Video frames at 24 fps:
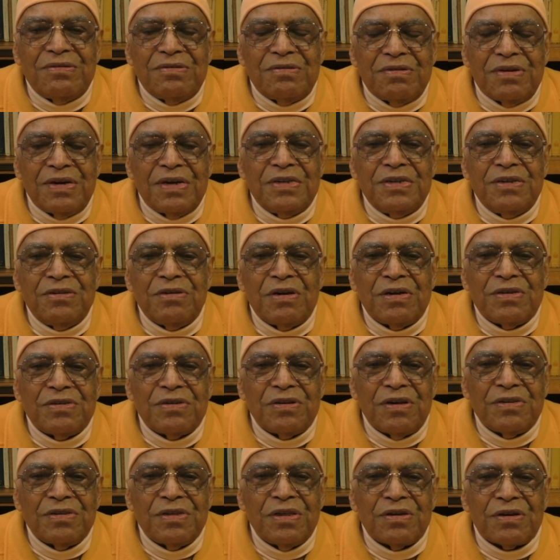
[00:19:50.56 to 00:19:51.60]
When he was
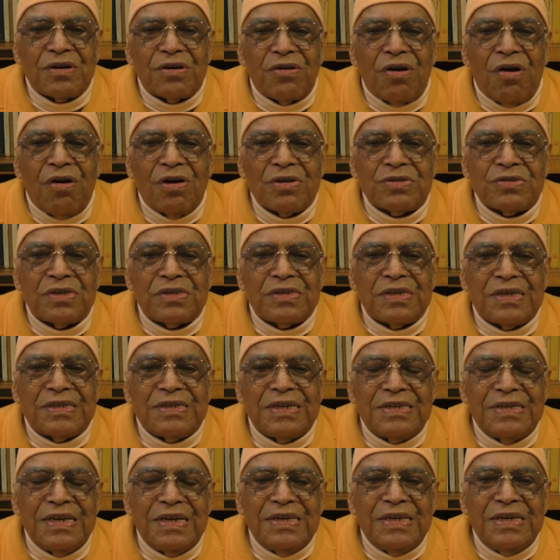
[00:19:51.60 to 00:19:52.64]
on the cross,
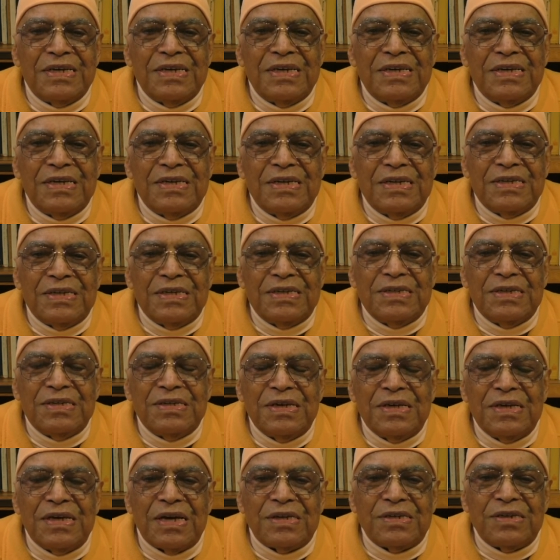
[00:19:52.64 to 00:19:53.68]

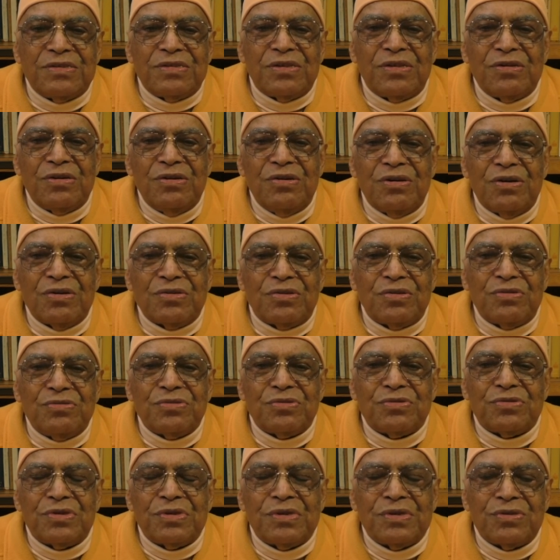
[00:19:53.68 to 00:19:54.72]
he had to go through
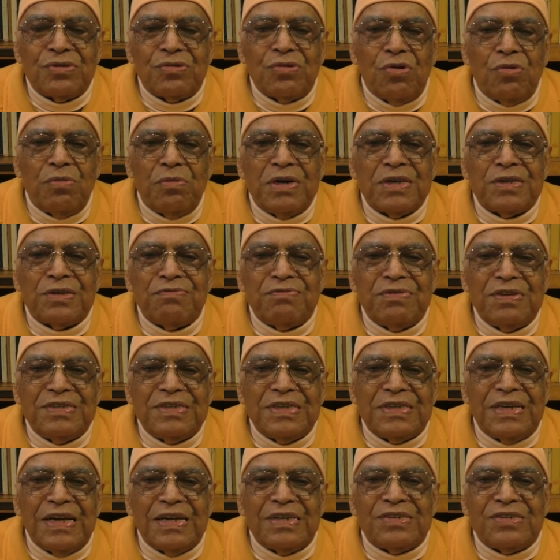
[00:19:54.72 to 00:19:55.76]
so much
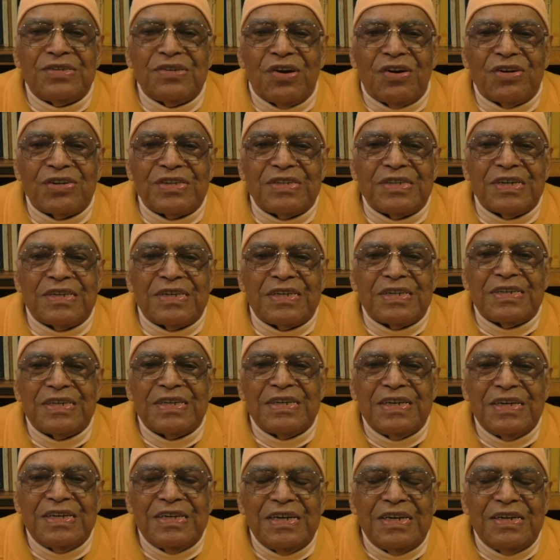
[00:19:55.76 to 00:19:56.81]
physical torture,
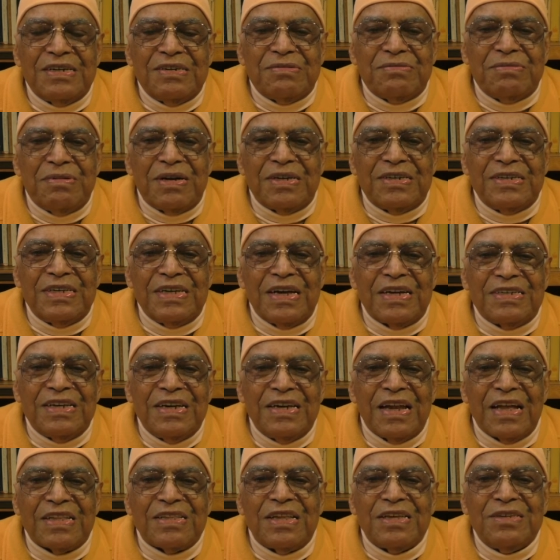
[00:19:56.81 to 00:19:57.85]
but he had
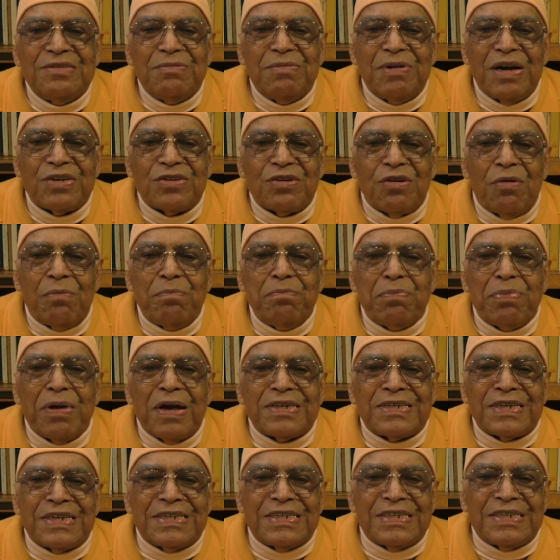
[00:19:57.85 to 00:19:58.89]
nothing but
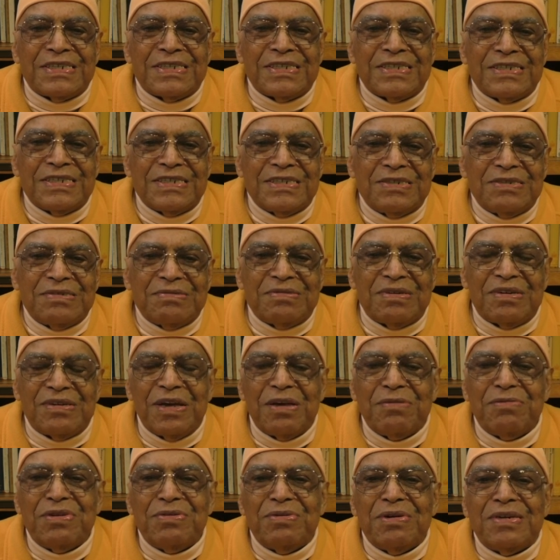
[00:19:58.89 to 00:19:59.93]
compassion for
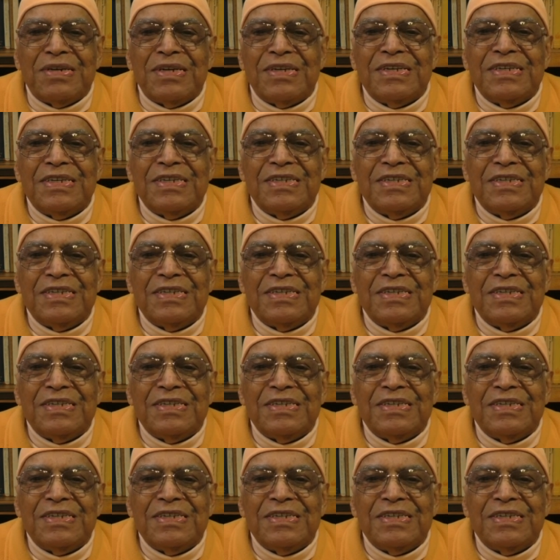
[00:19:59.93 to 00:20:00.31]
everybody.